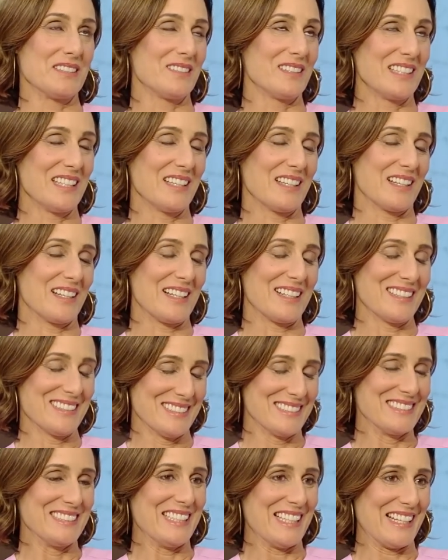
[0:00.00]
Yeah,
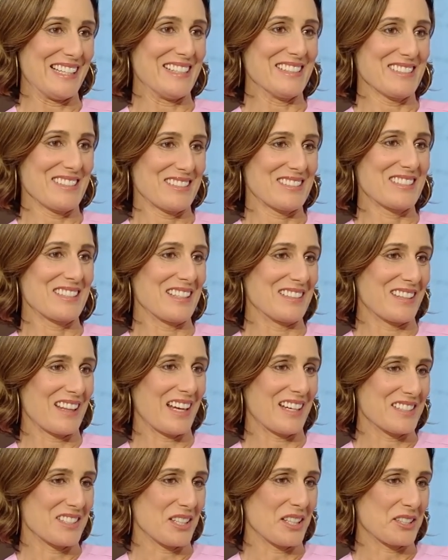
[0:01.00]
yes, that,
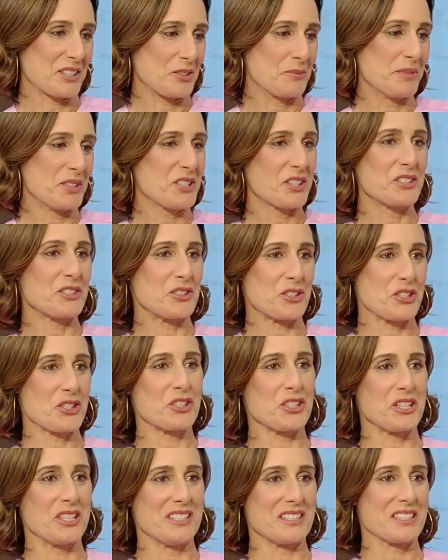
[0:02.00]
that doctor
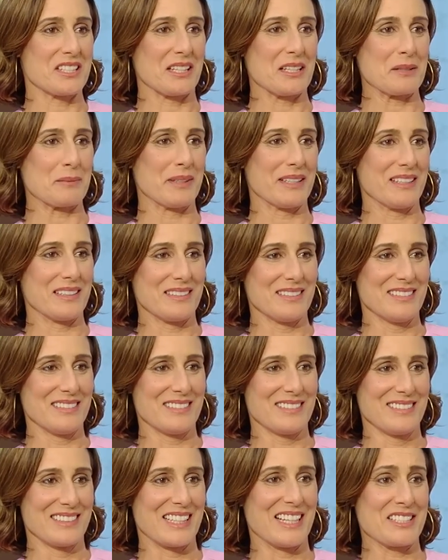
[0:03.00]
misunderstood the assignment.
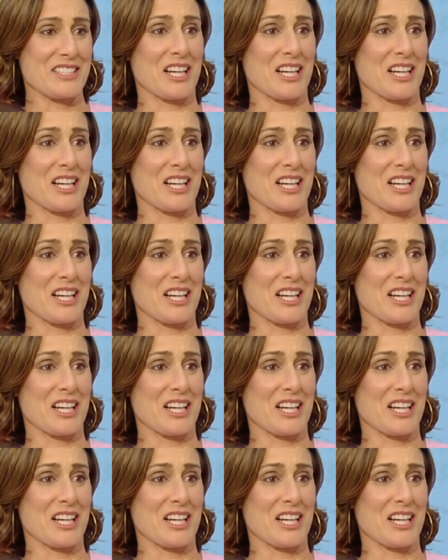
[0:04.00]
Yeah. That